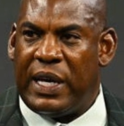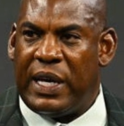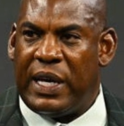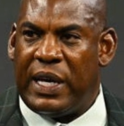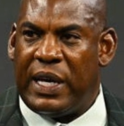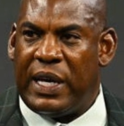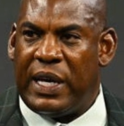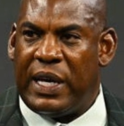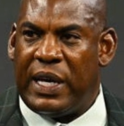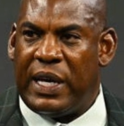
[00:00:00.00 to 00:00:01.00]

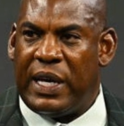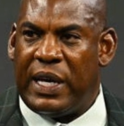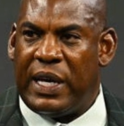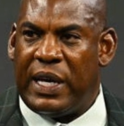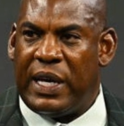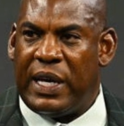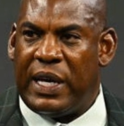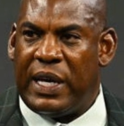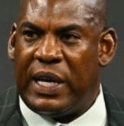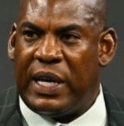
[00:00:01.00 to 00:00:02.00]

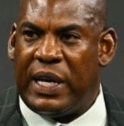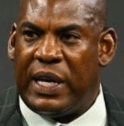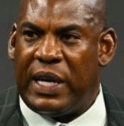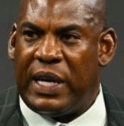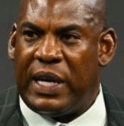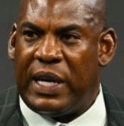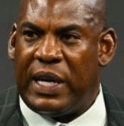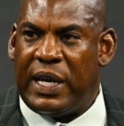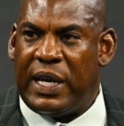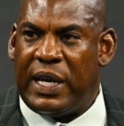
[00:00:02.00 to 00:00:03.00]

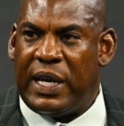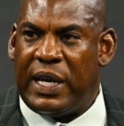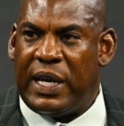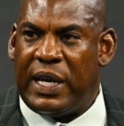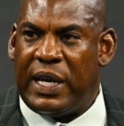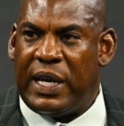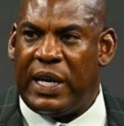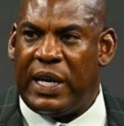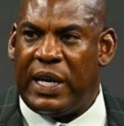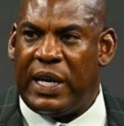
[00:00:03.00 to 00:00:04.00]

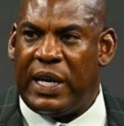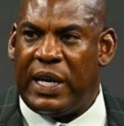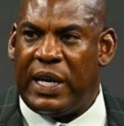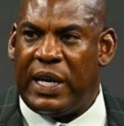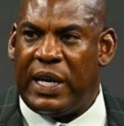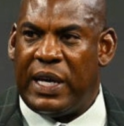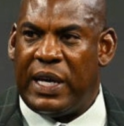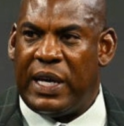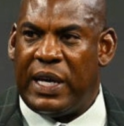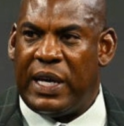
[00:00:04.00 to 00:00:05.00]

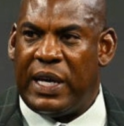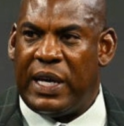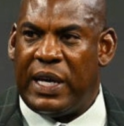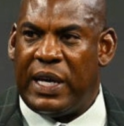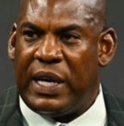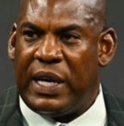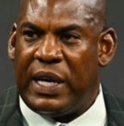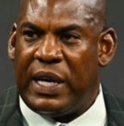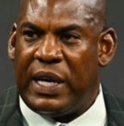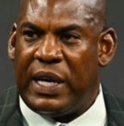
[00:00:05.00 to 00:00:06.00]

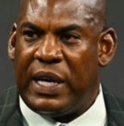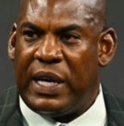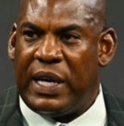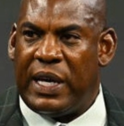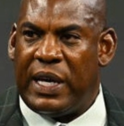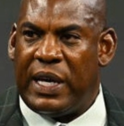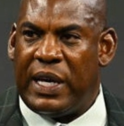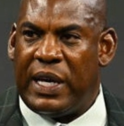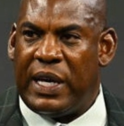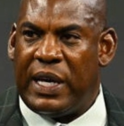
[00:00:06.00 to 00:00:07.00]

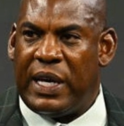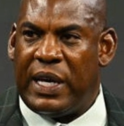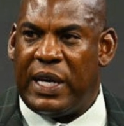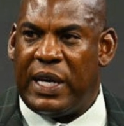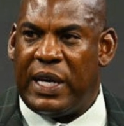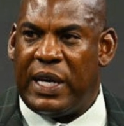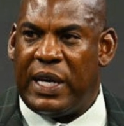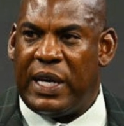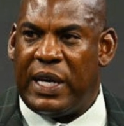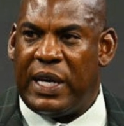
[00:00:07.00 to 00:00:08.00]
(no lip movement)